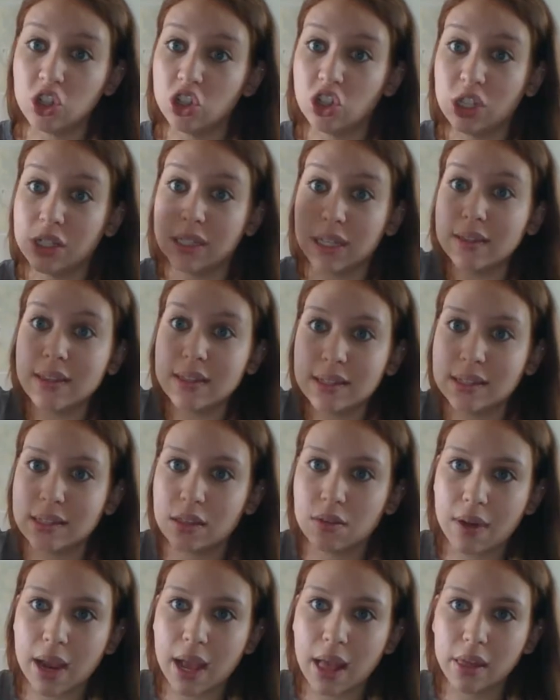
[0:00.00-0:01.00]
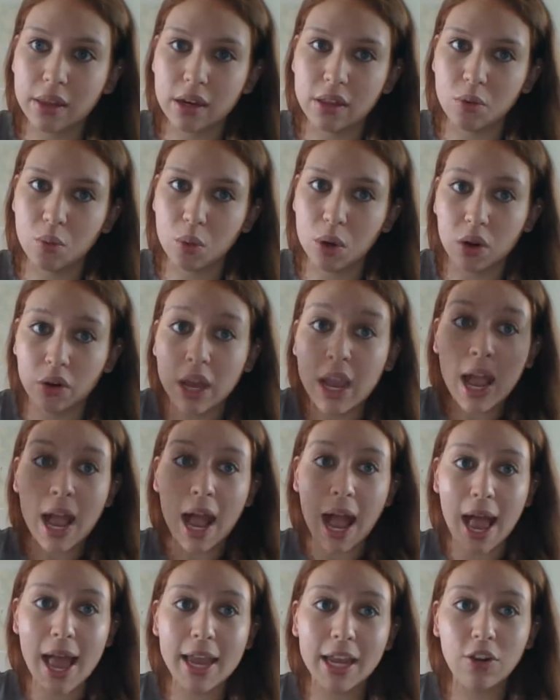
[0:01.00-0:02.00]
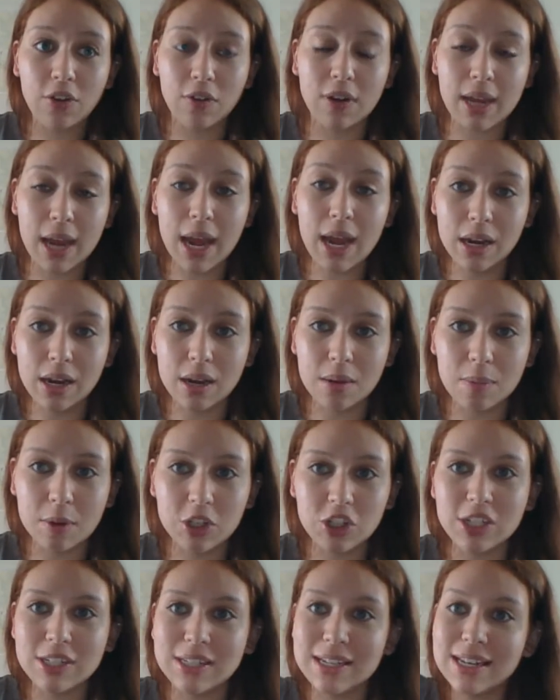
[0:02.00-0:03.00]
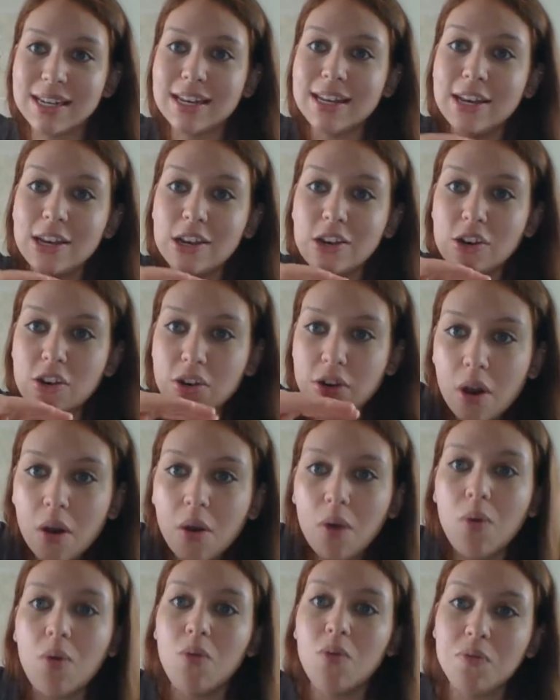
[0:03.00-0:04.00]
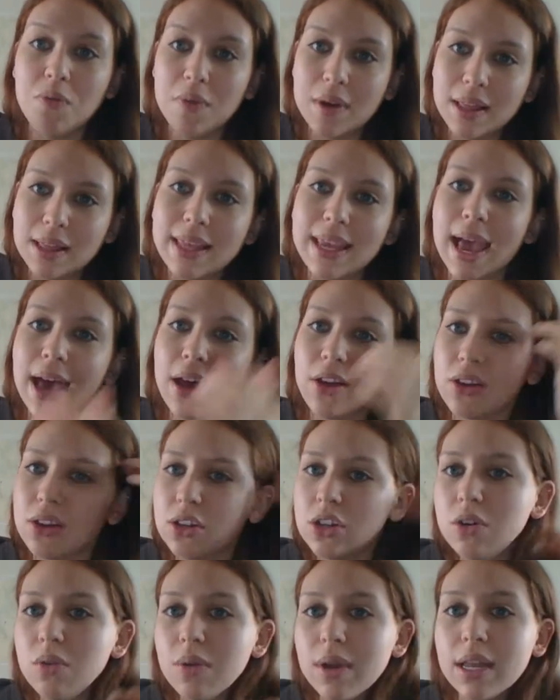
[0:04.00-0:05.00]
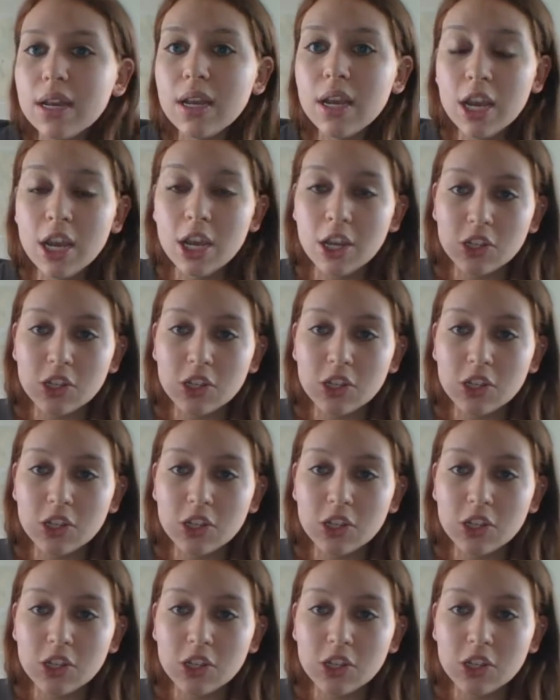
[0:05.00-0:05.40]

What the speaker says: and she's like, this is the reality of the world I created, but she didn't know really how to do it.